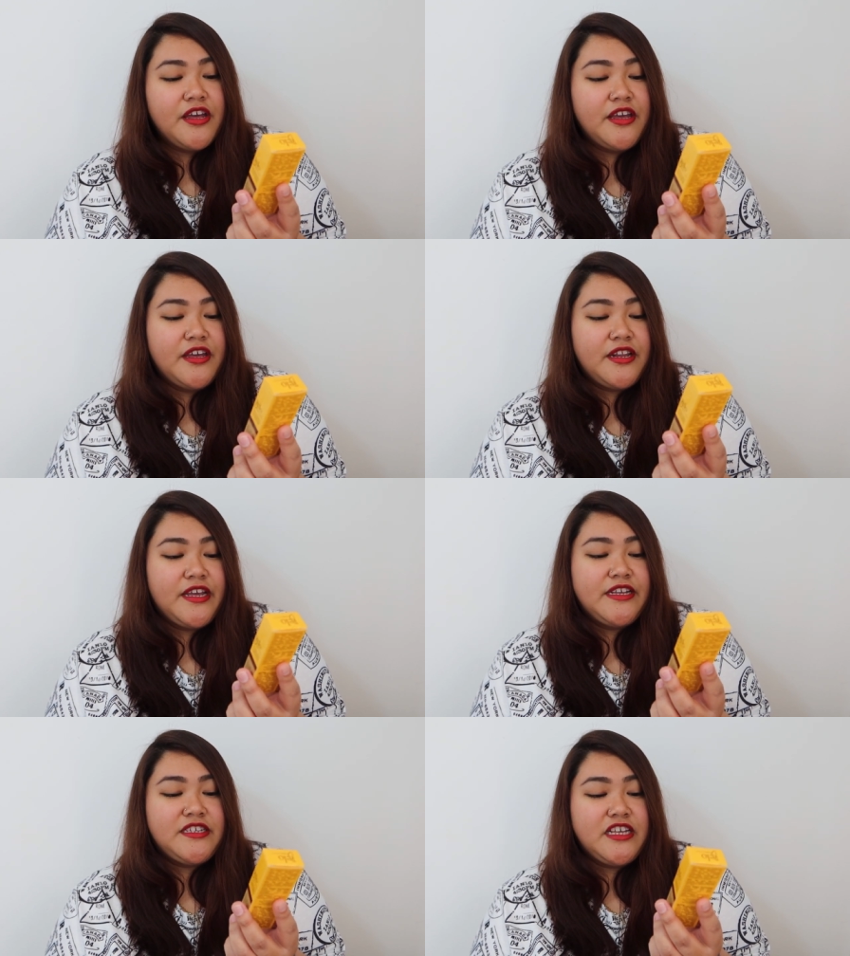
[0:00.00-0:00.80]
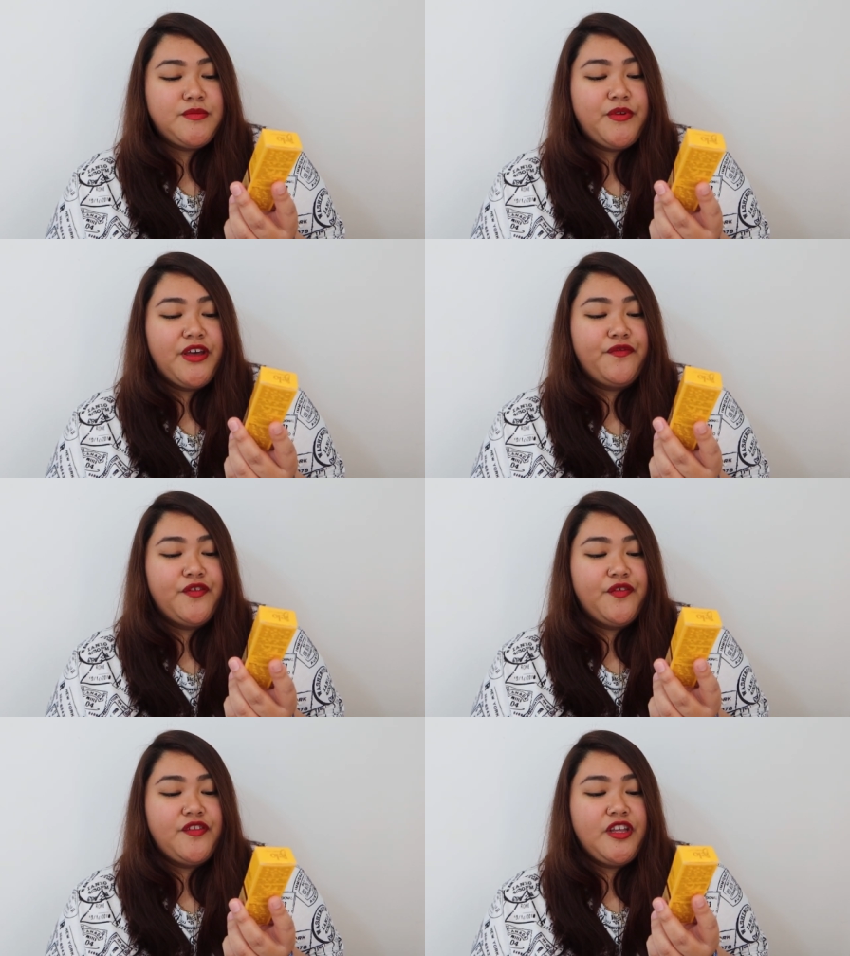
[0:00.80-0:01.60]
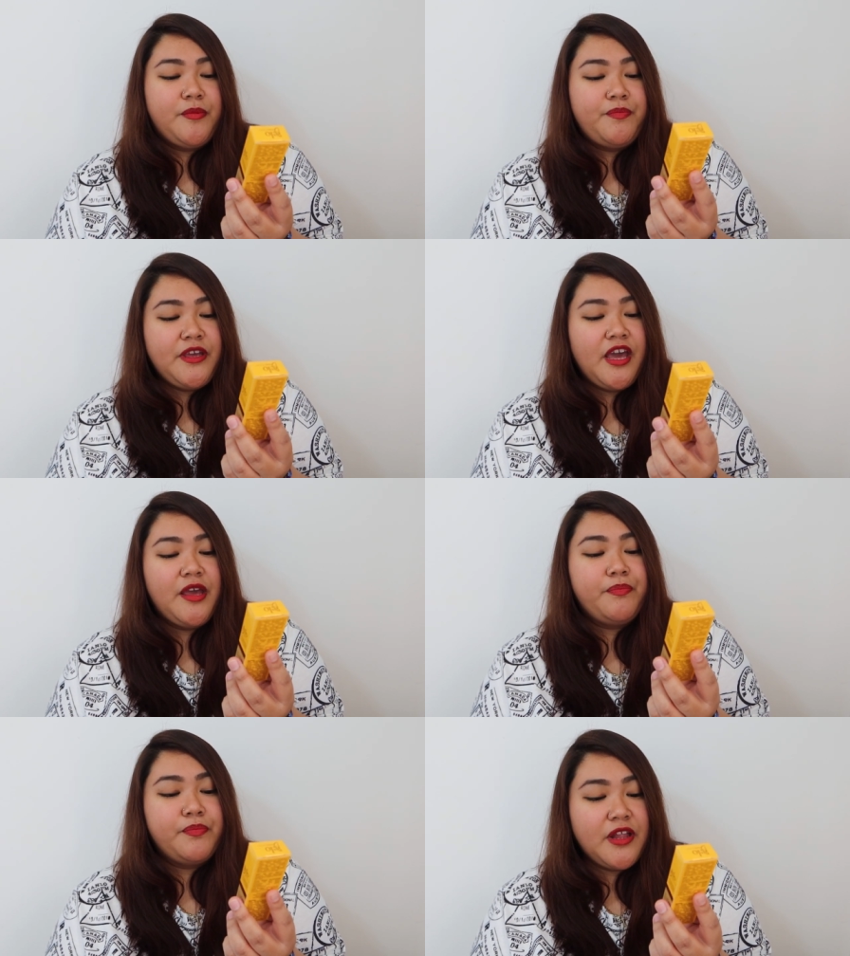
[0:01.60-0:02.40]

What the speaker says: It is SPF 50 PA++++.